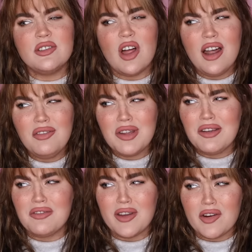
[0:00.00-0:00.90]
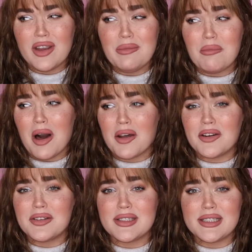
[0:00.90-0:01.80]
a lot of like very
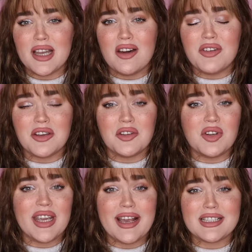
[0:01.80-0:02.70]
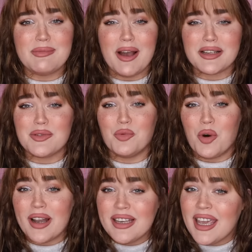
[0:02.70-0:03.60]
modern stuff, including Xbox
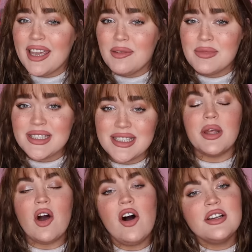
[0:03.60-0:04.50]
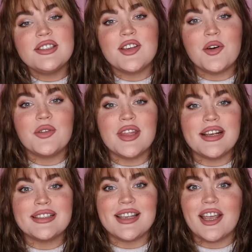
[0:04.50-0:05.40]
One games, but also
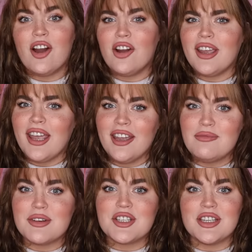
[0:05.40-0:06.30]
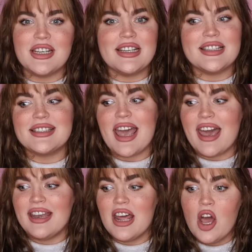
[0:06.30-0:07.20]
things like arcade machines
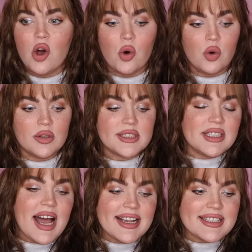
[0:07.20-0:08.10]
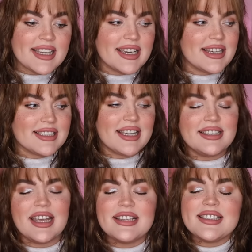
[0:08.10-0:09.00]
and old glasses
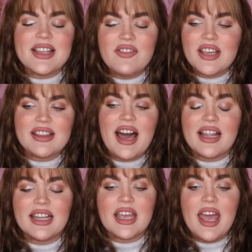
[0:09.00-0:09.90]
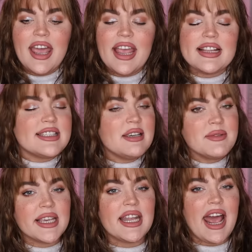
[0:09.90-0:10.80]
and stuff like that. Like, it
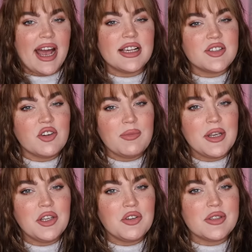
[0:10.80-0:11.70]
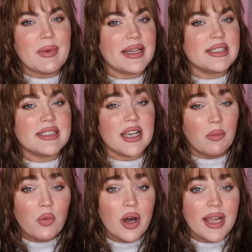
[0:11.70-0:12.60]
seems like it has to have been used by
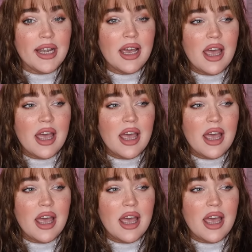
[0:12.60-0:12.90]
someone,